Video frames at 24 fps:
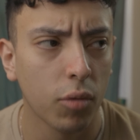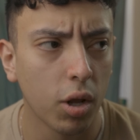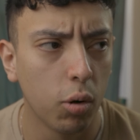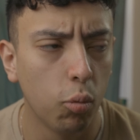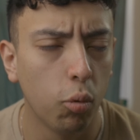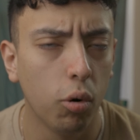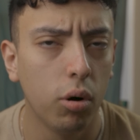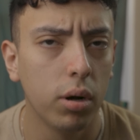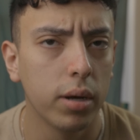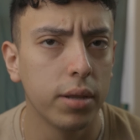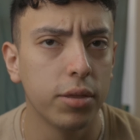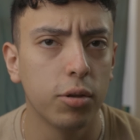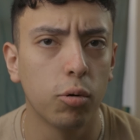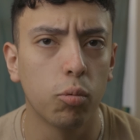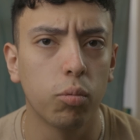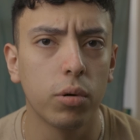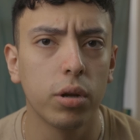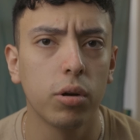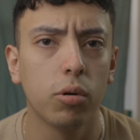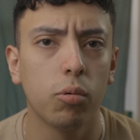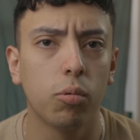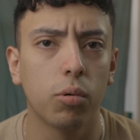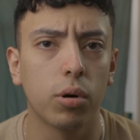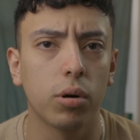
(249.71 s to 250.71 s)
Well, in the
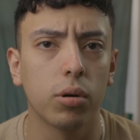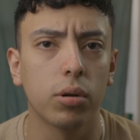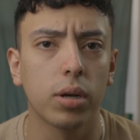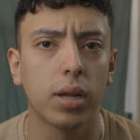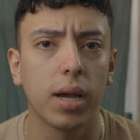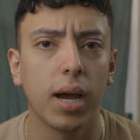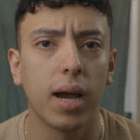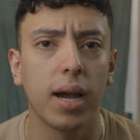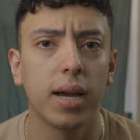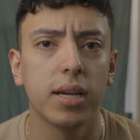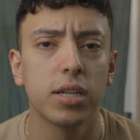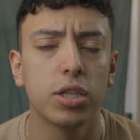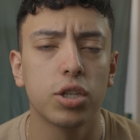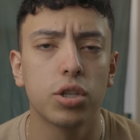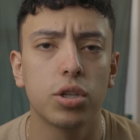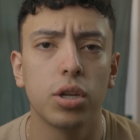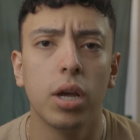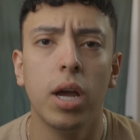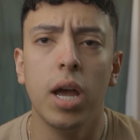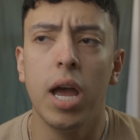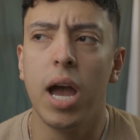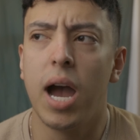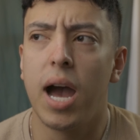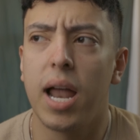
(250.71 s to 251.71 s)
real world, guys,
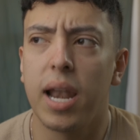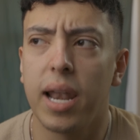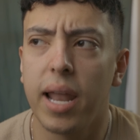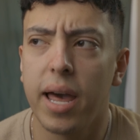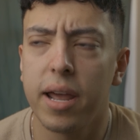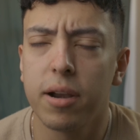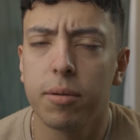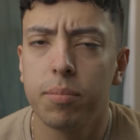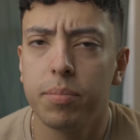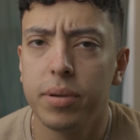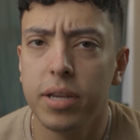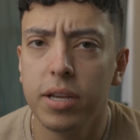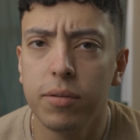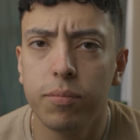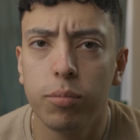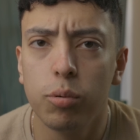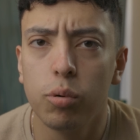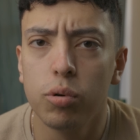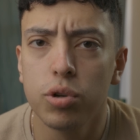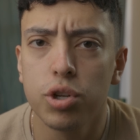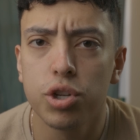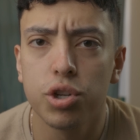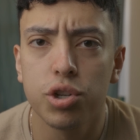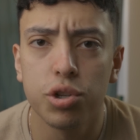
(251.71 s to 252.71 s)
a lot of
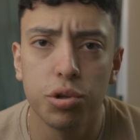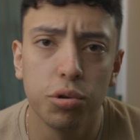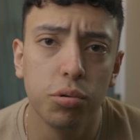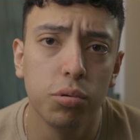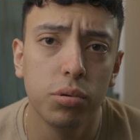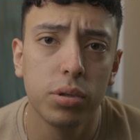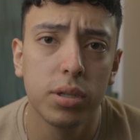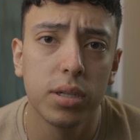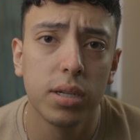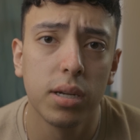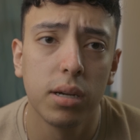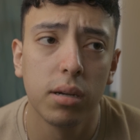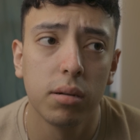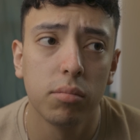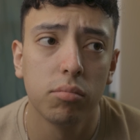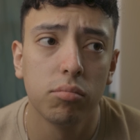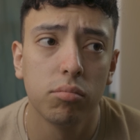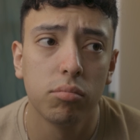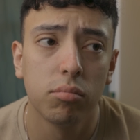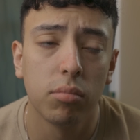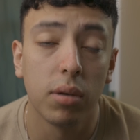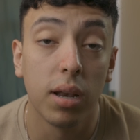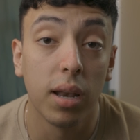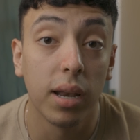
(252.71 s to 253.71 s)
people shoot
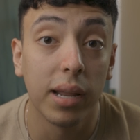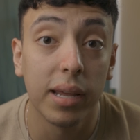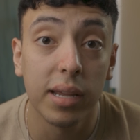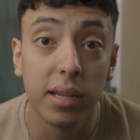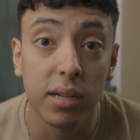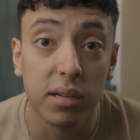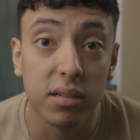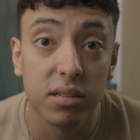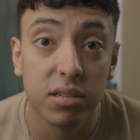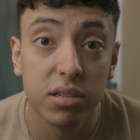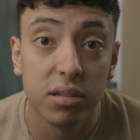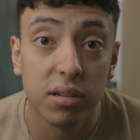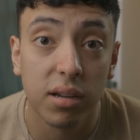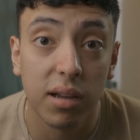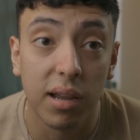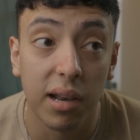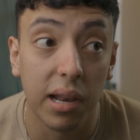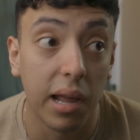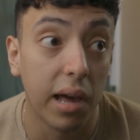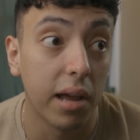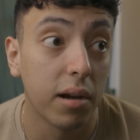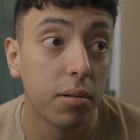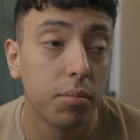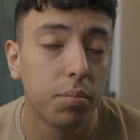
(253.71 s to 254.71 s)
lakes. A
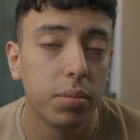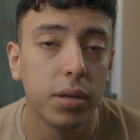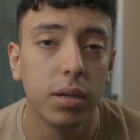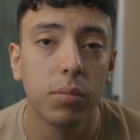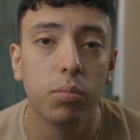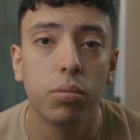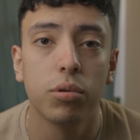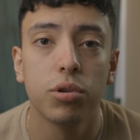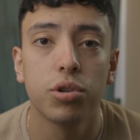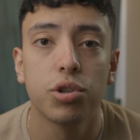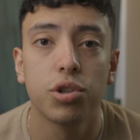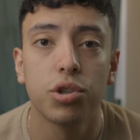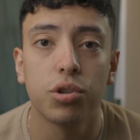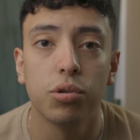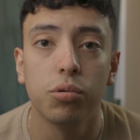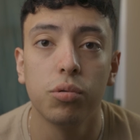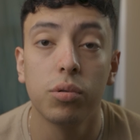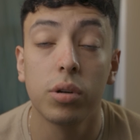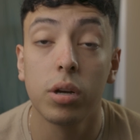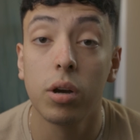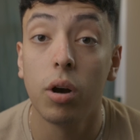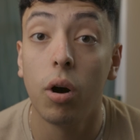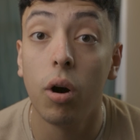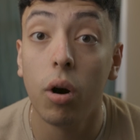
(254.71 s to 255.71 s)
lot of people
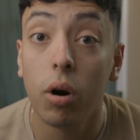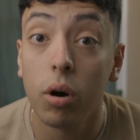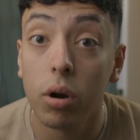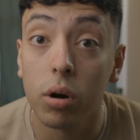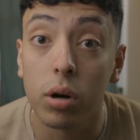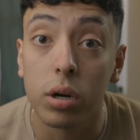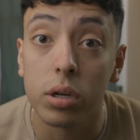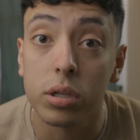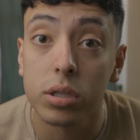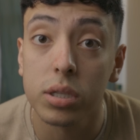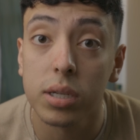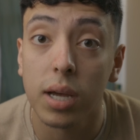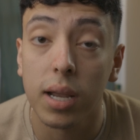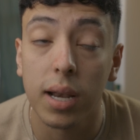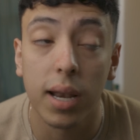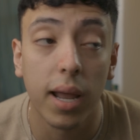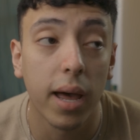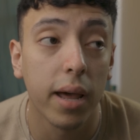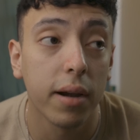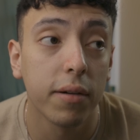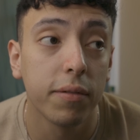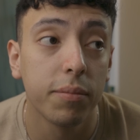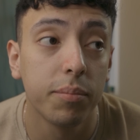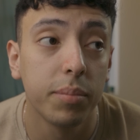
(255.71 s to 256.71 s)
shoot cars. A
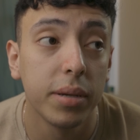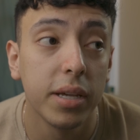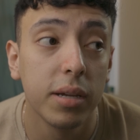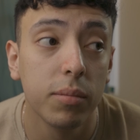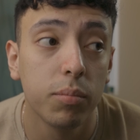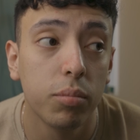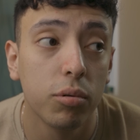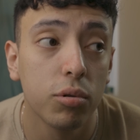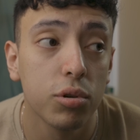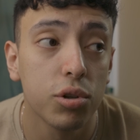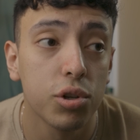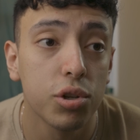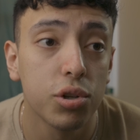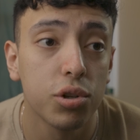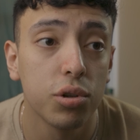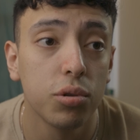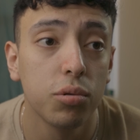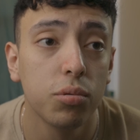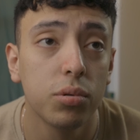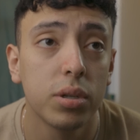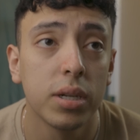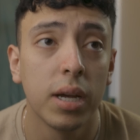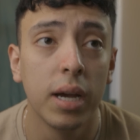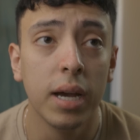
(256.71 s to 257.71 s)
lot of people
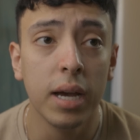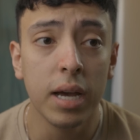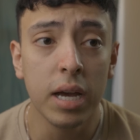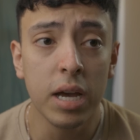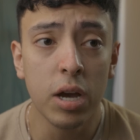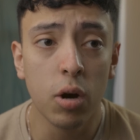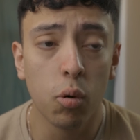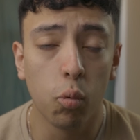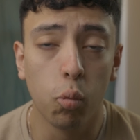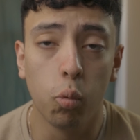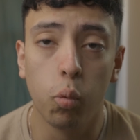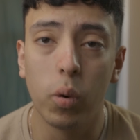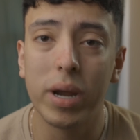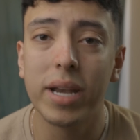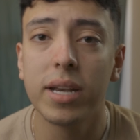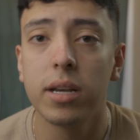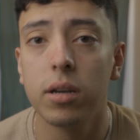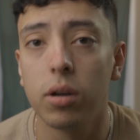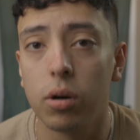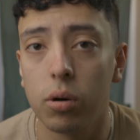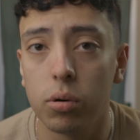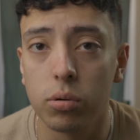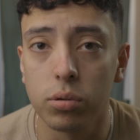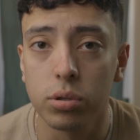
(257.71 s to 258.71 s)
shoot
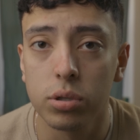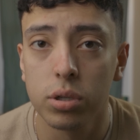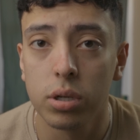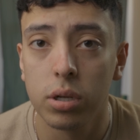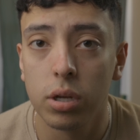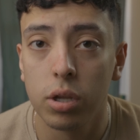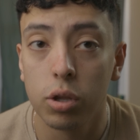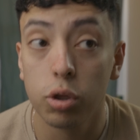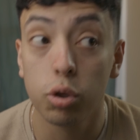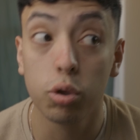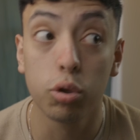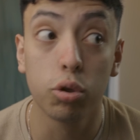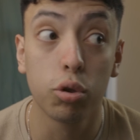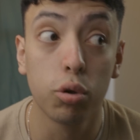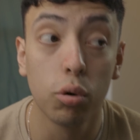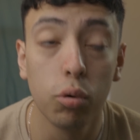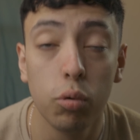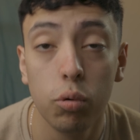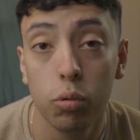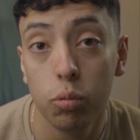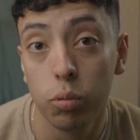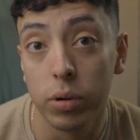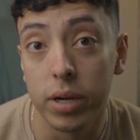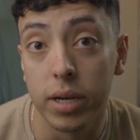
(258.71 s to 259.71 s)
windows,
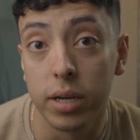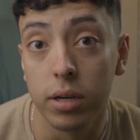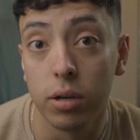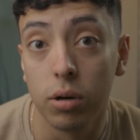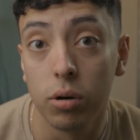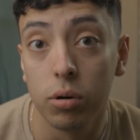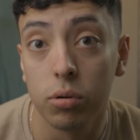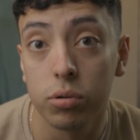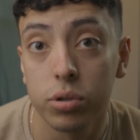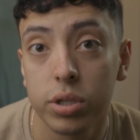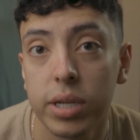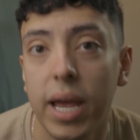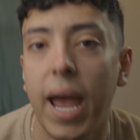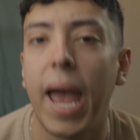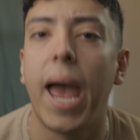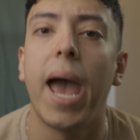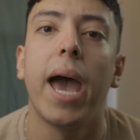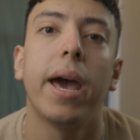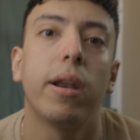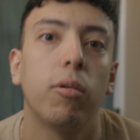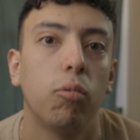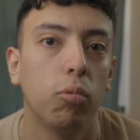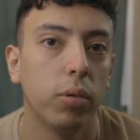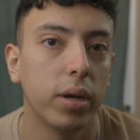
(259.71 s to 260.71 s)
through windows,
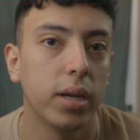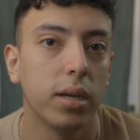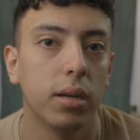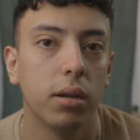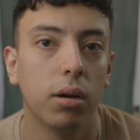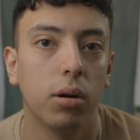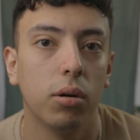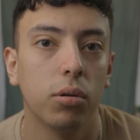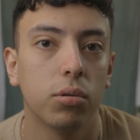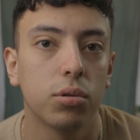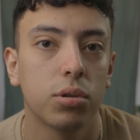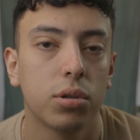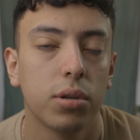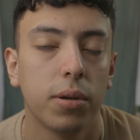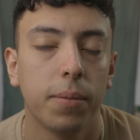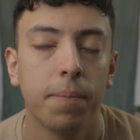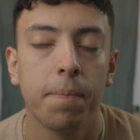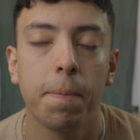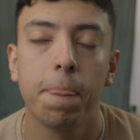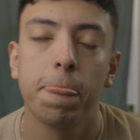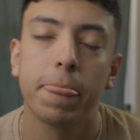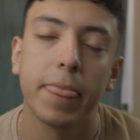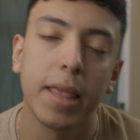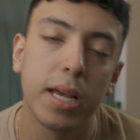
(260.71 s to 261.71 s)
at windows.
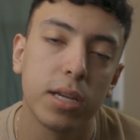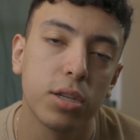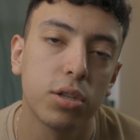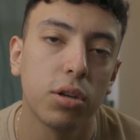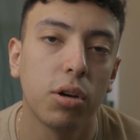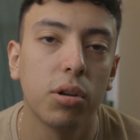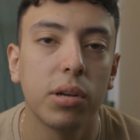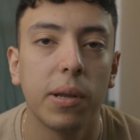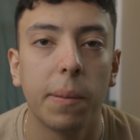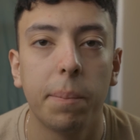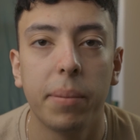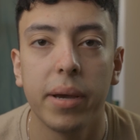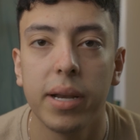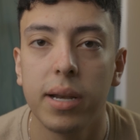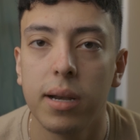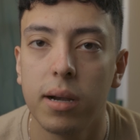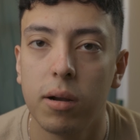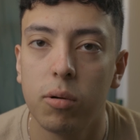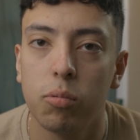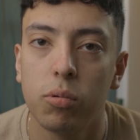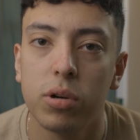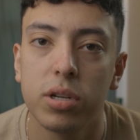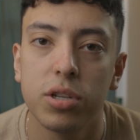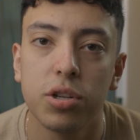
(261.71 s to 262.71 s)
So depending
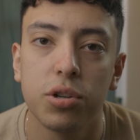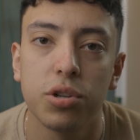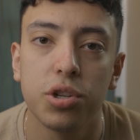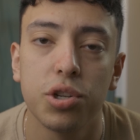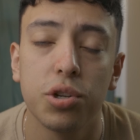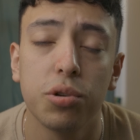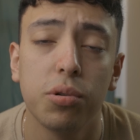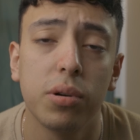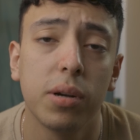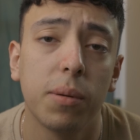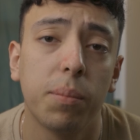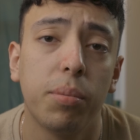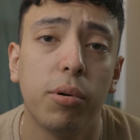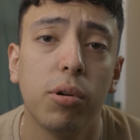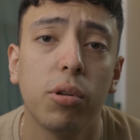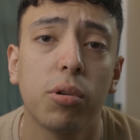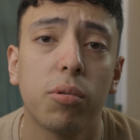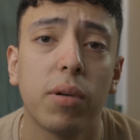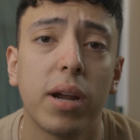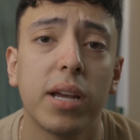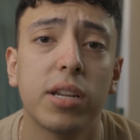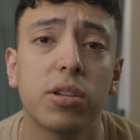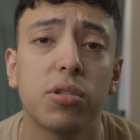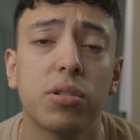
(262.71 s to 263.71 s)
on what you're shooting, a
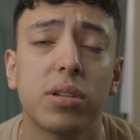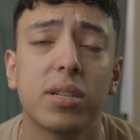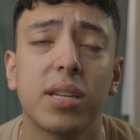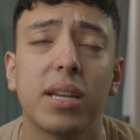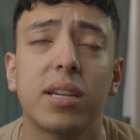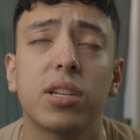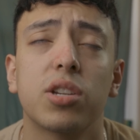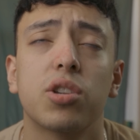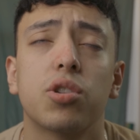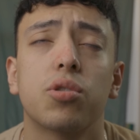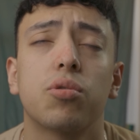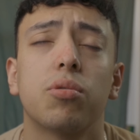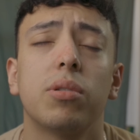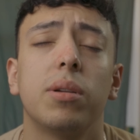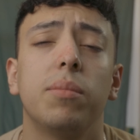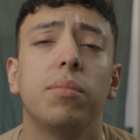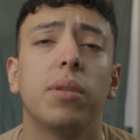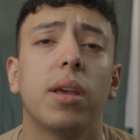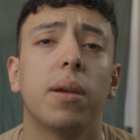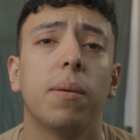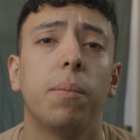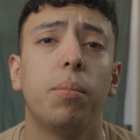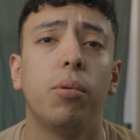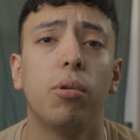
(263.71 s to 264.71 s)
polarizer is
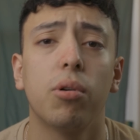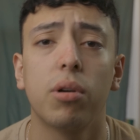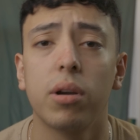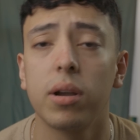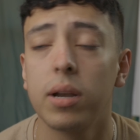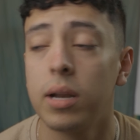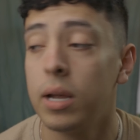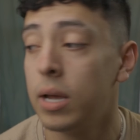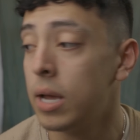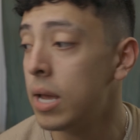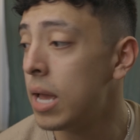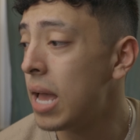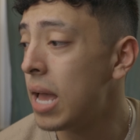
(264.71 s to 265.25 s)
extremely important.